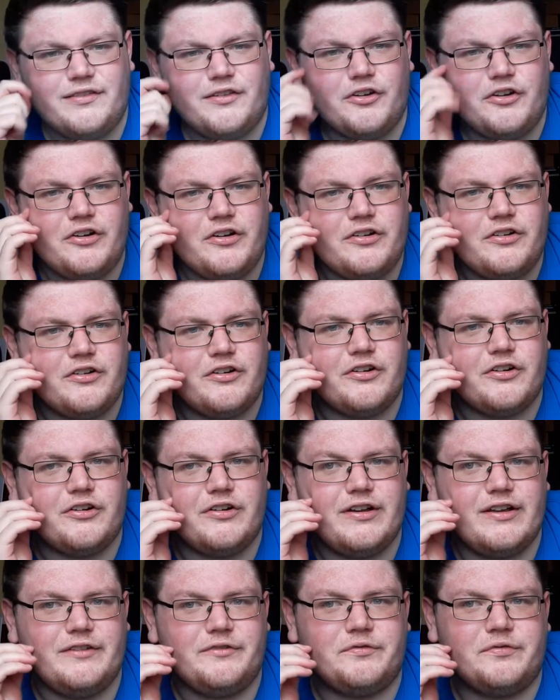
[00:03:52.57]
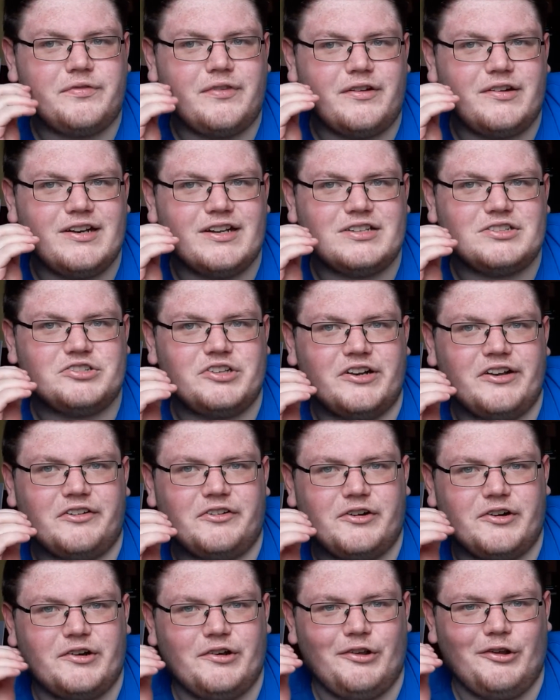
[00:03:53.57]
turn or if they're like trying to
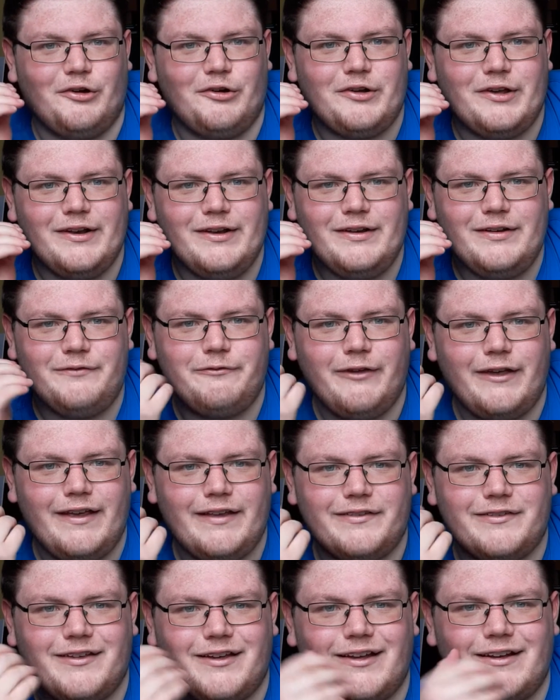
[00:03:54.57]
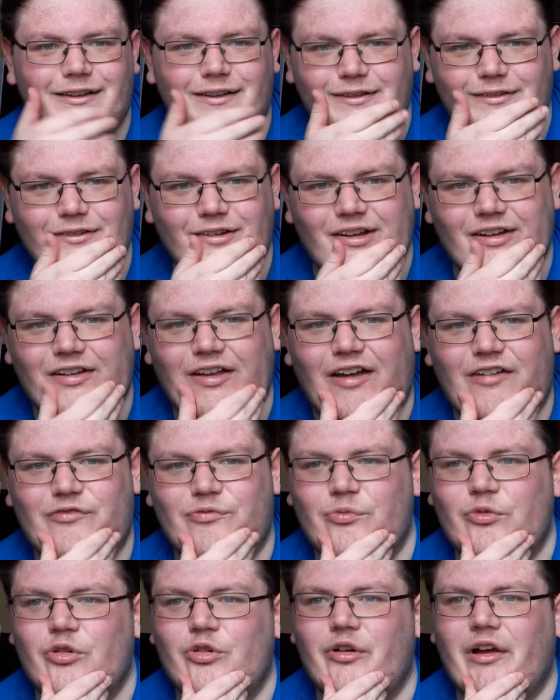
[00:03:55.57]
turn Logan face and kind of have
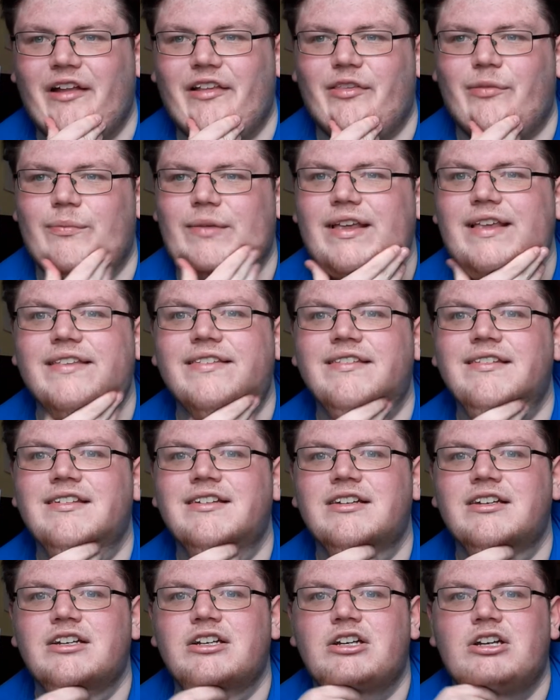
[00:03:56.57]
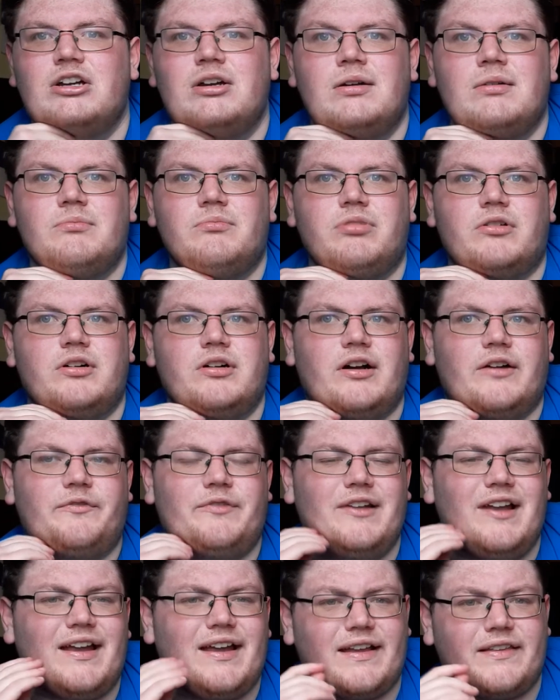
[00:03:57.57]
him go against Miz. But I
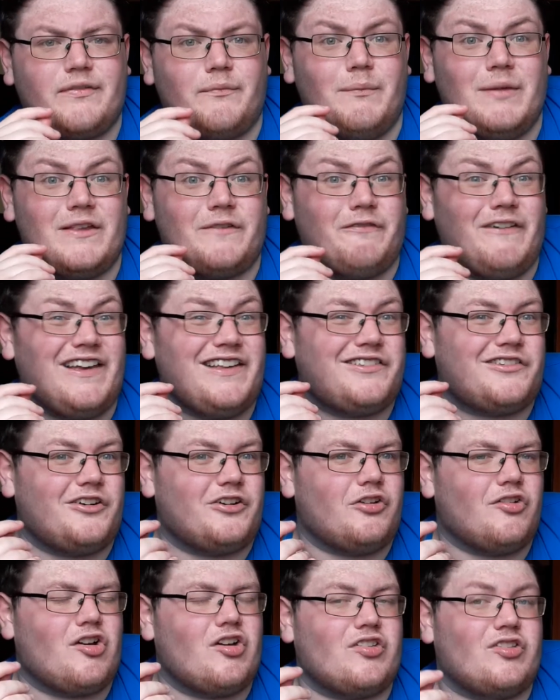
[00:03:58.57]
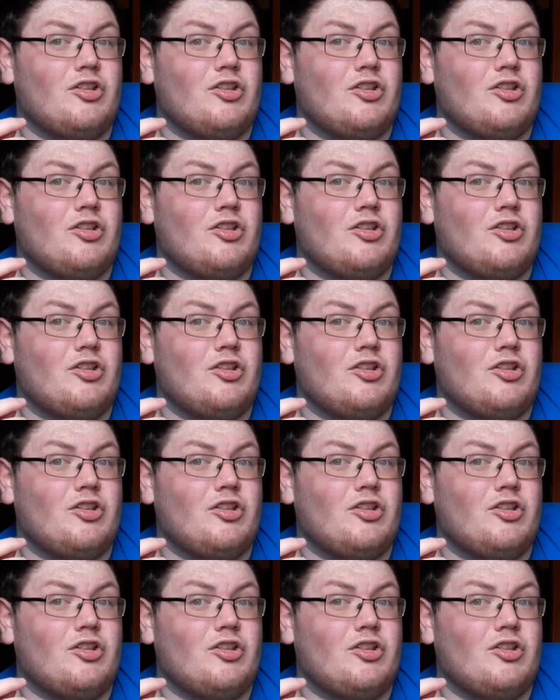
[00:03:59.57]
feel like it's a Miz face turn though because